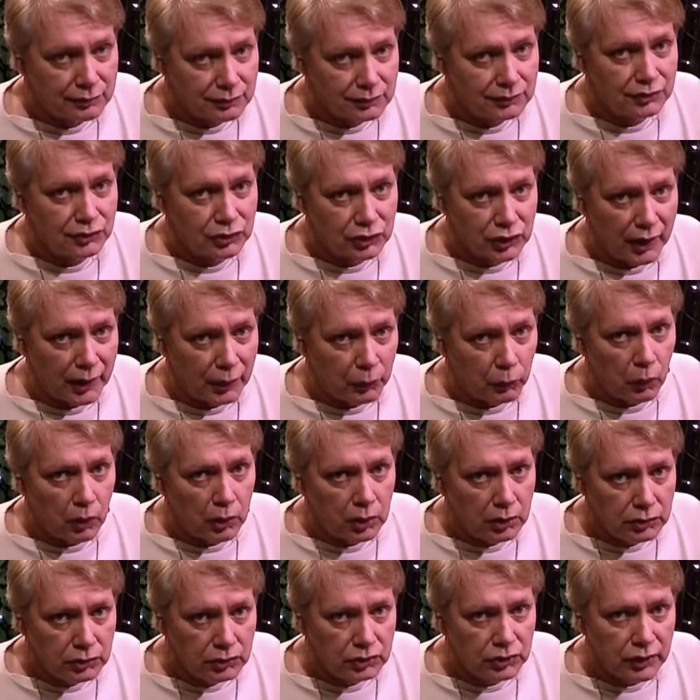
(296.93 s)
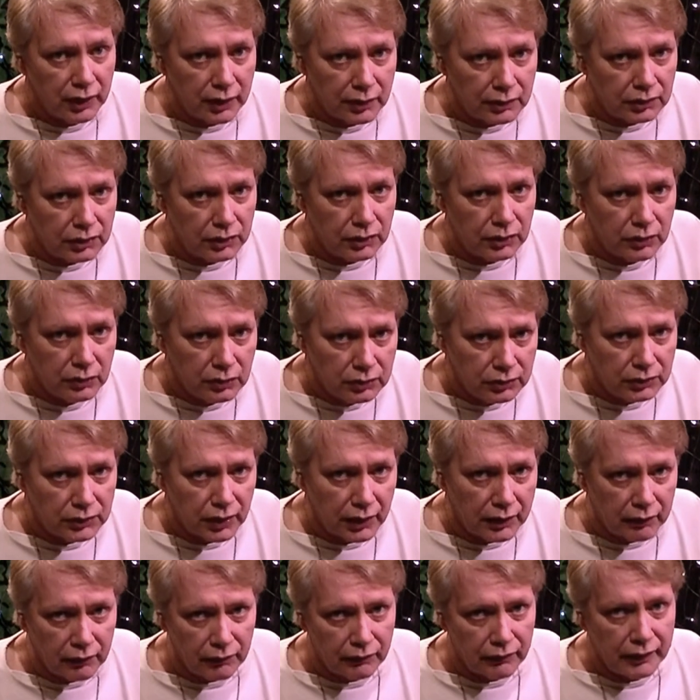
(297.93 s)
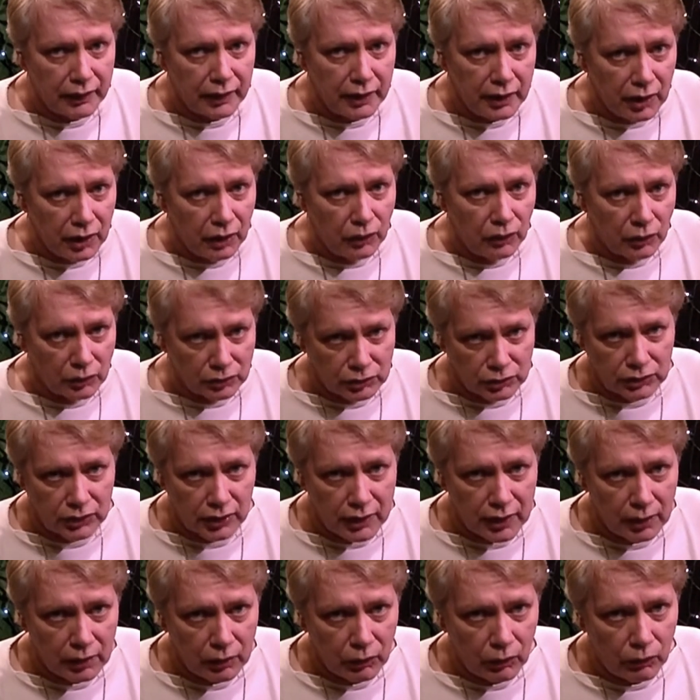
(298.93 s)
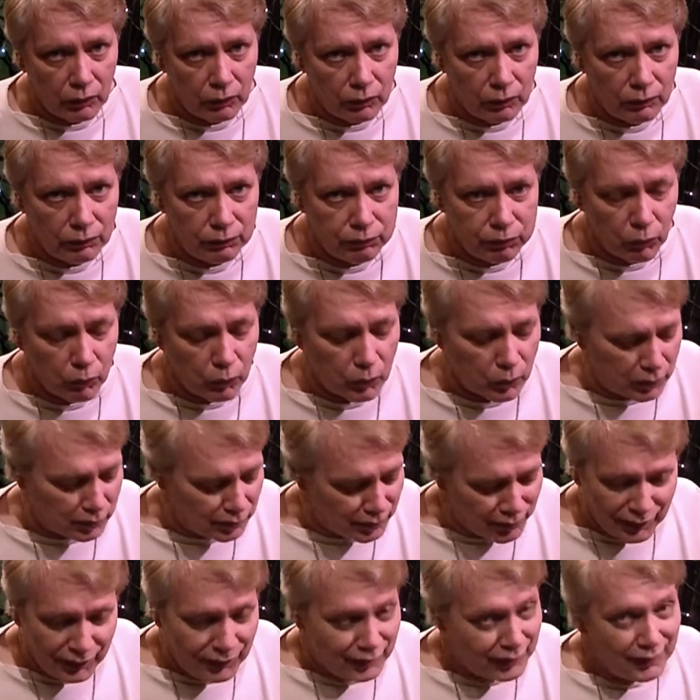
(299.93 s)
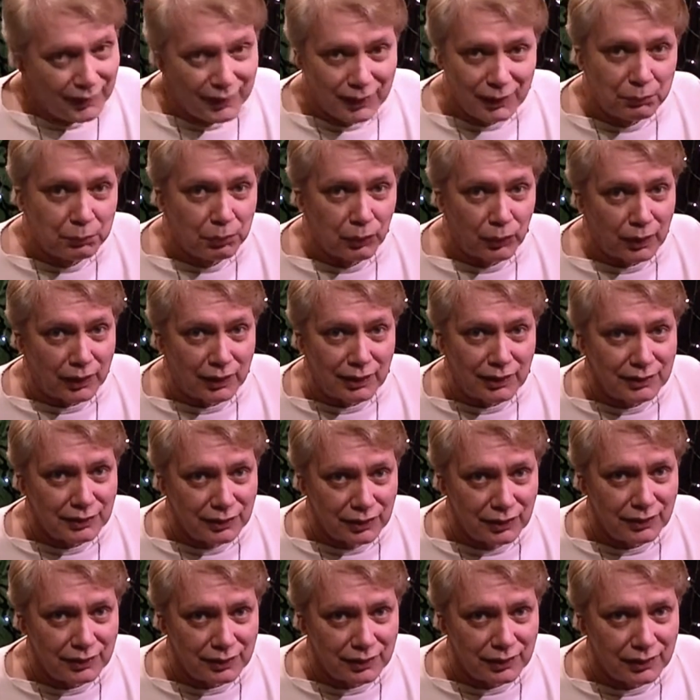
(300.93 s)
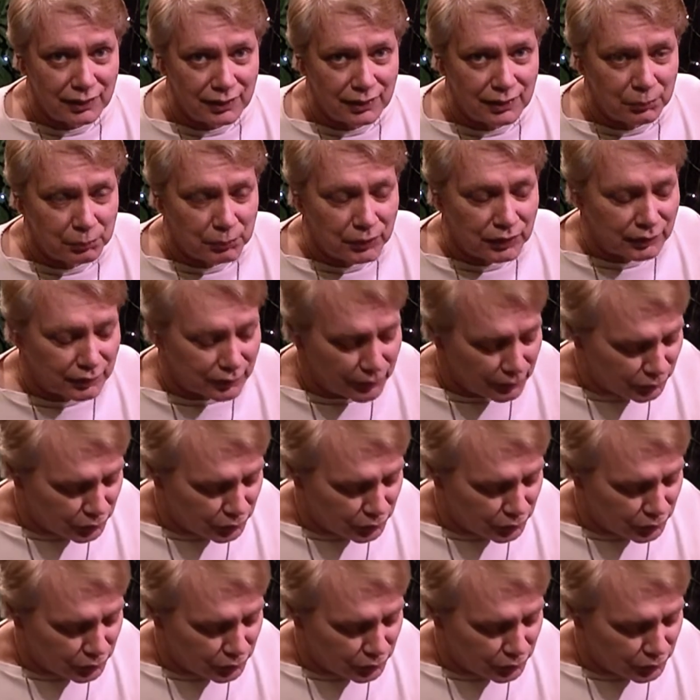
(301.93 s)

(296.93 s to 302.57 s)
Did you get 1? Did you get 2? Did you get 3? Did you get all 4? boy, you're going to be a little